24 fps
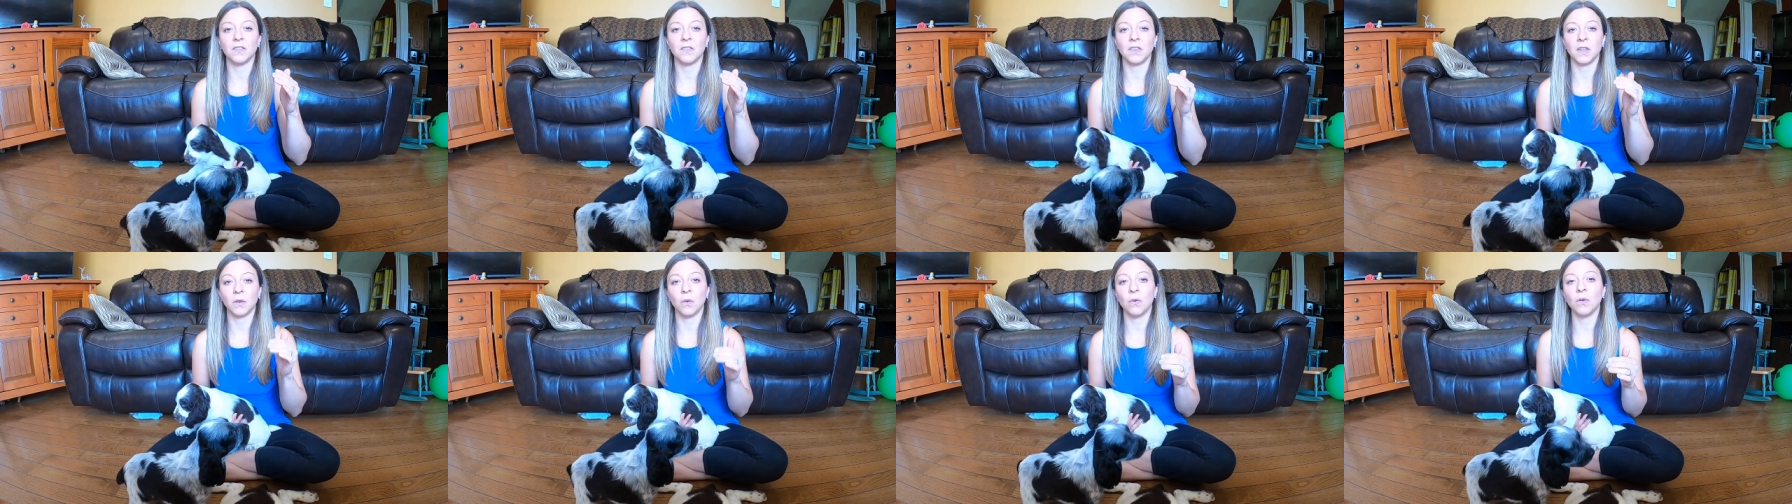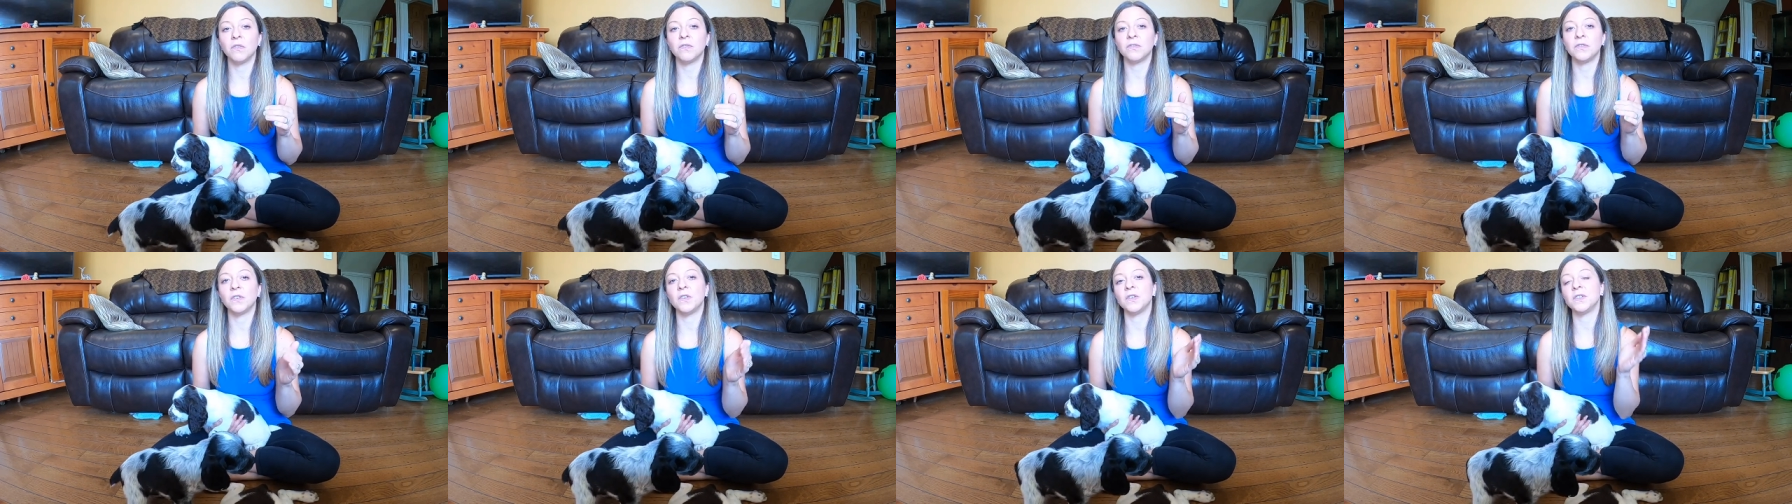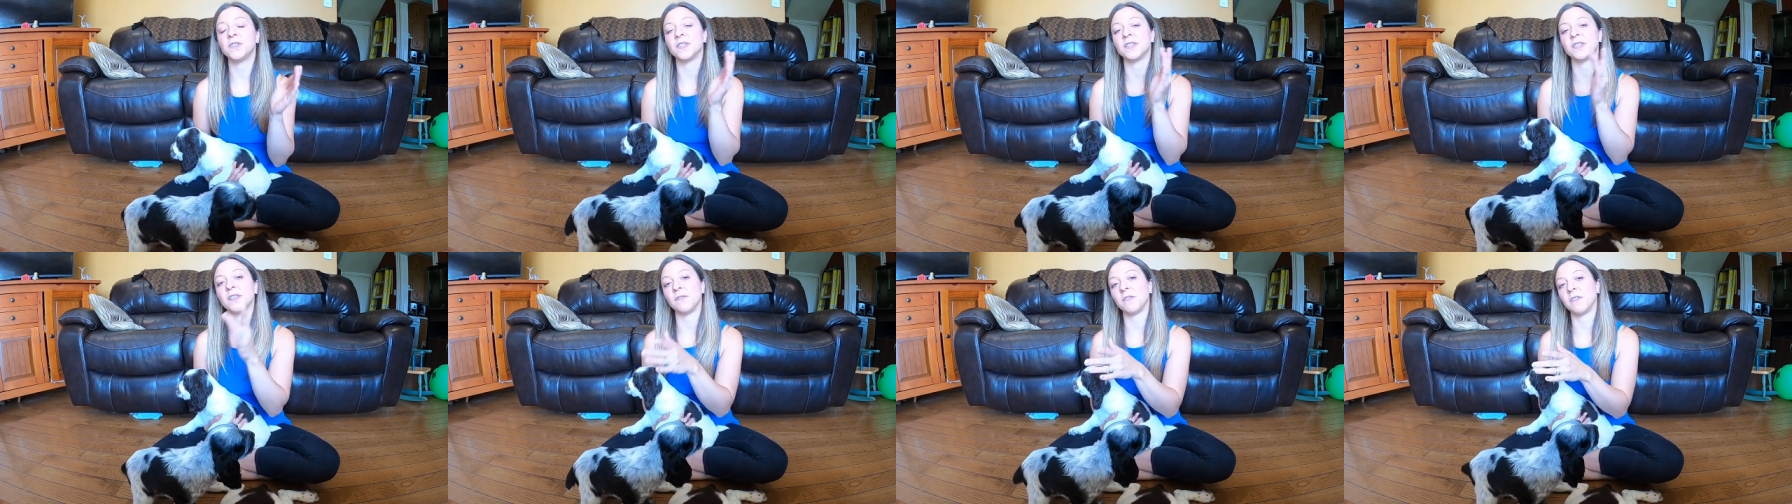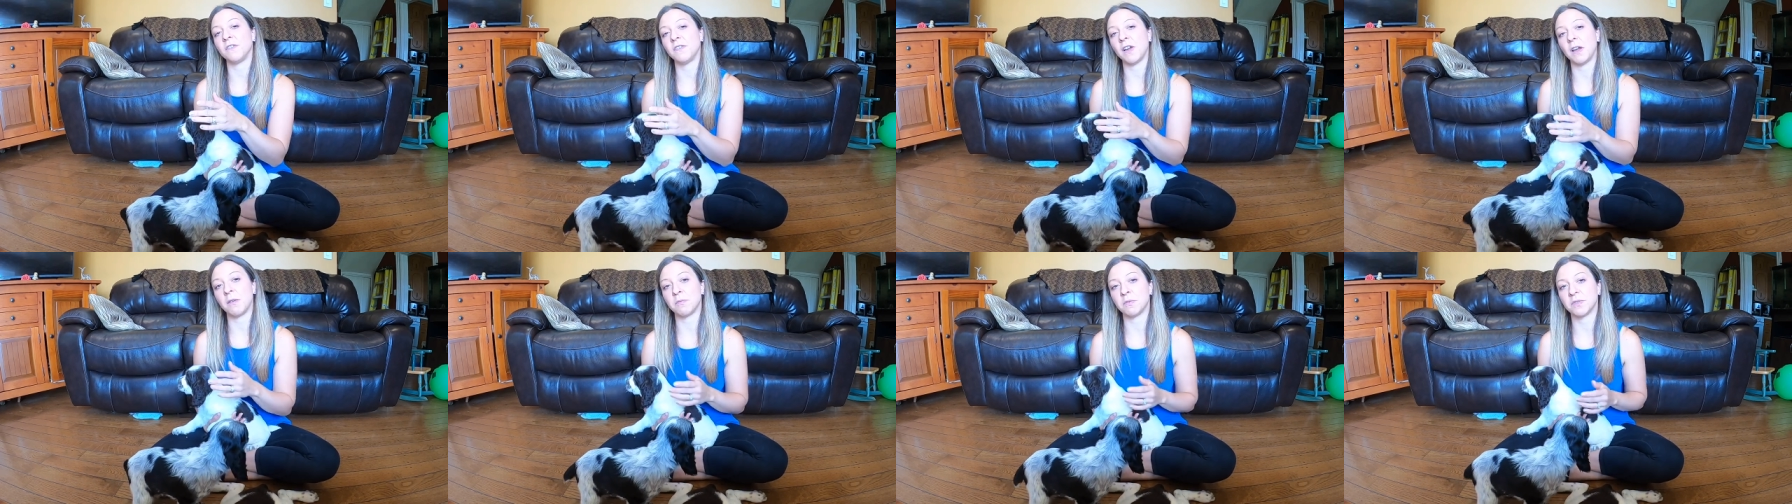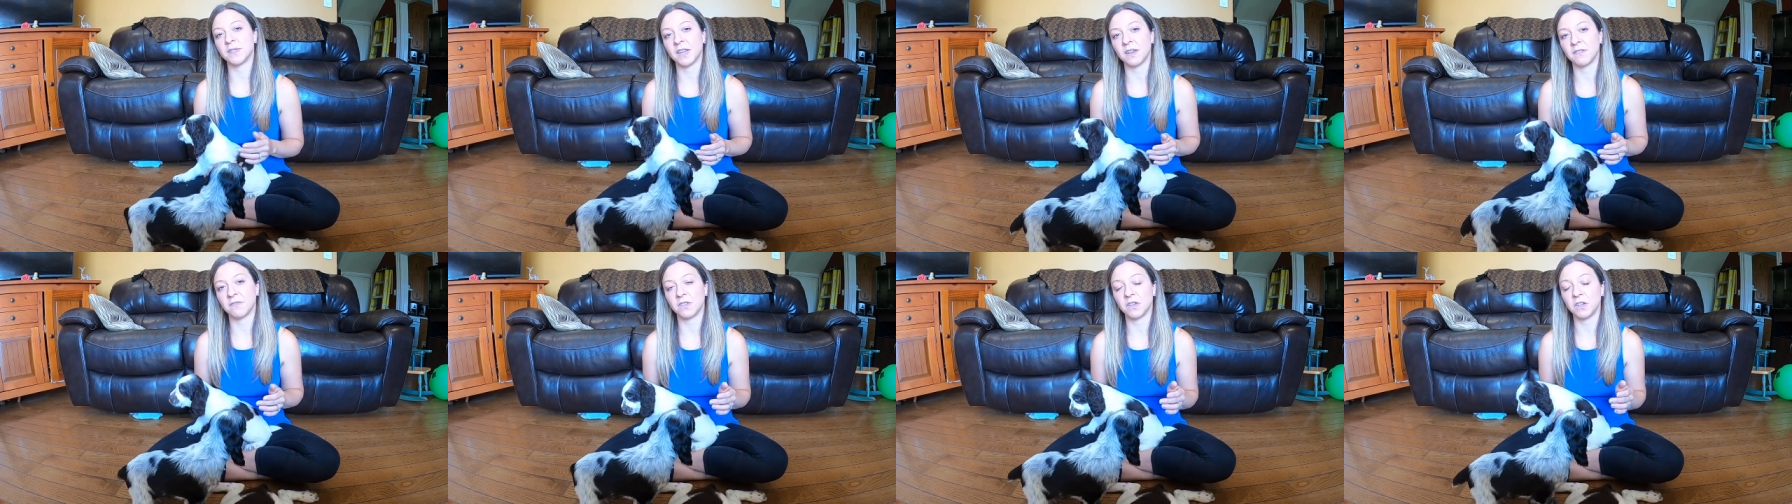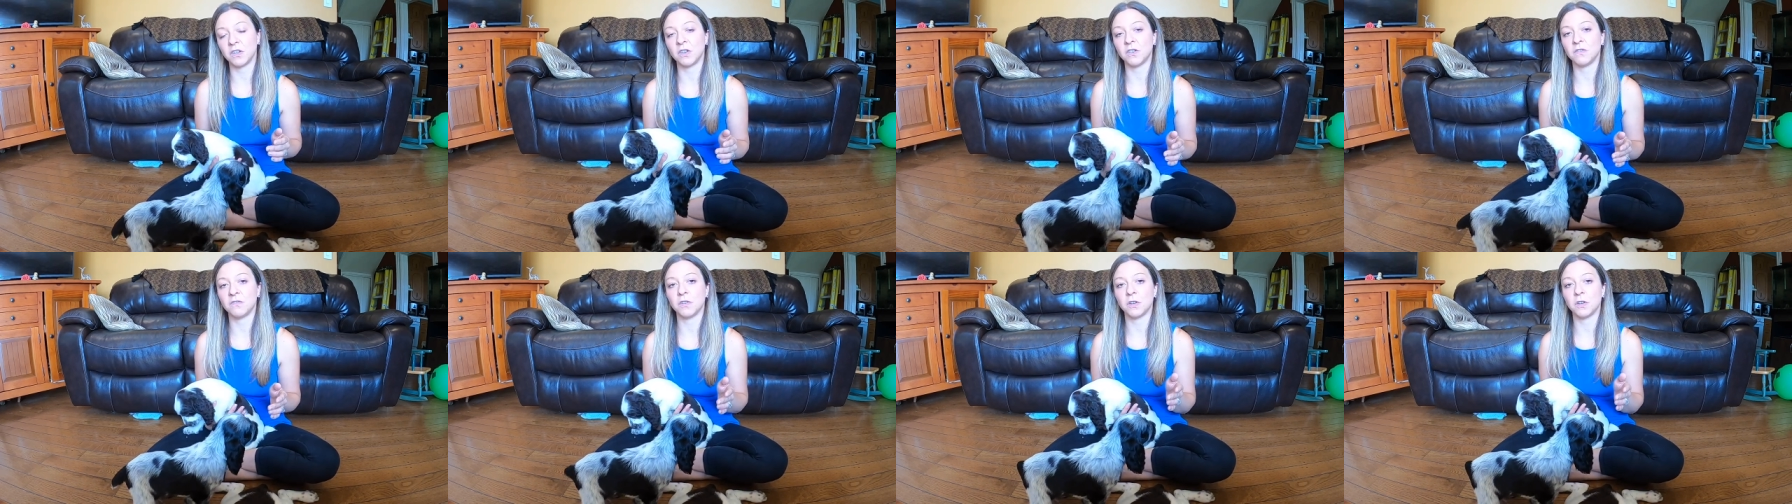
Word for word: the old food to 75% of the new